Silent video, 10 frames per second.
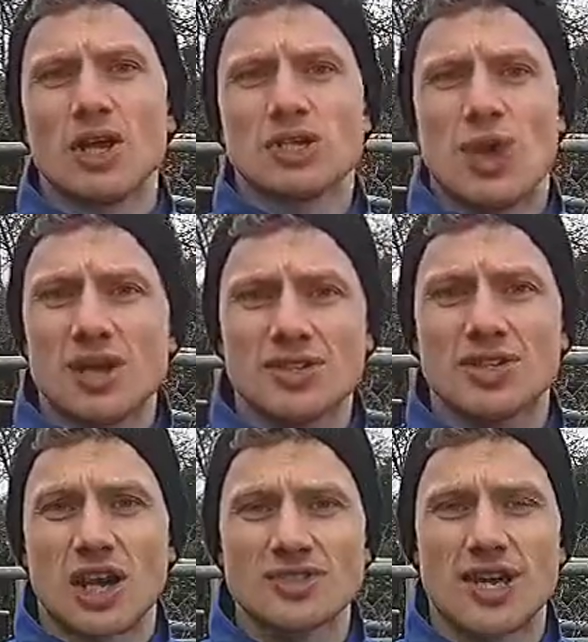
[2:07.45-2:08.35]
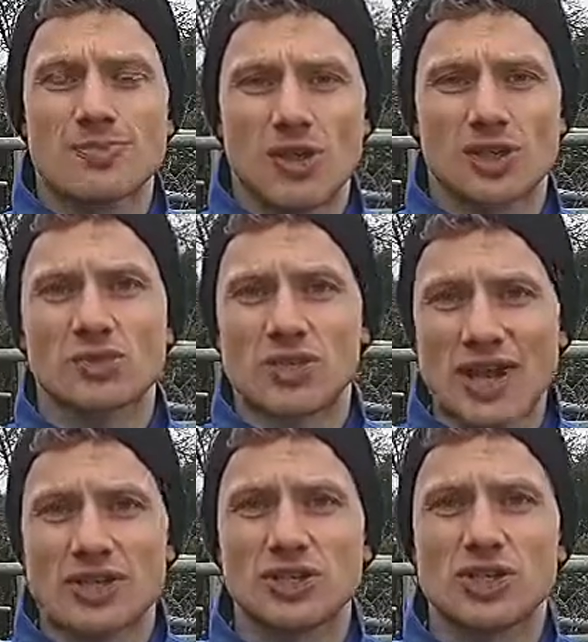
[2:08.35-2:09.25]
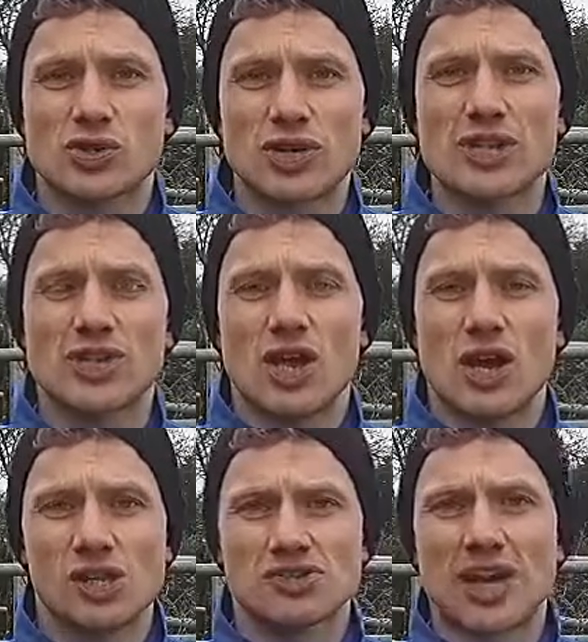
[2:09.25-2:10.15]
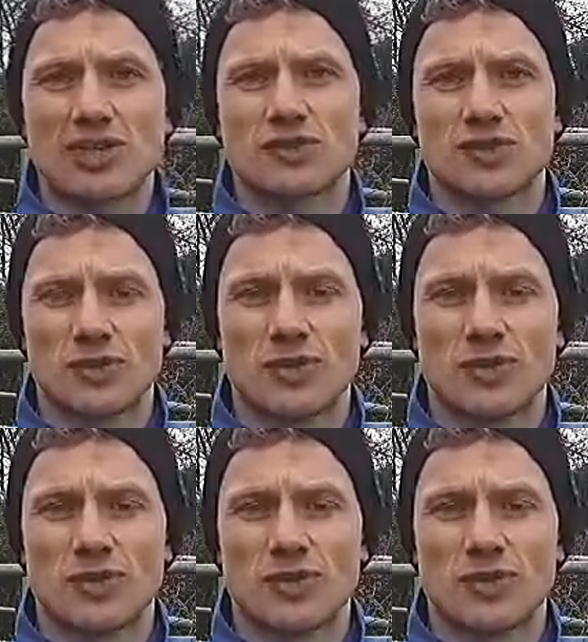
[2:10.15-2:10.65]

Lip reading: so oxyclosinide products will actually treat all stages of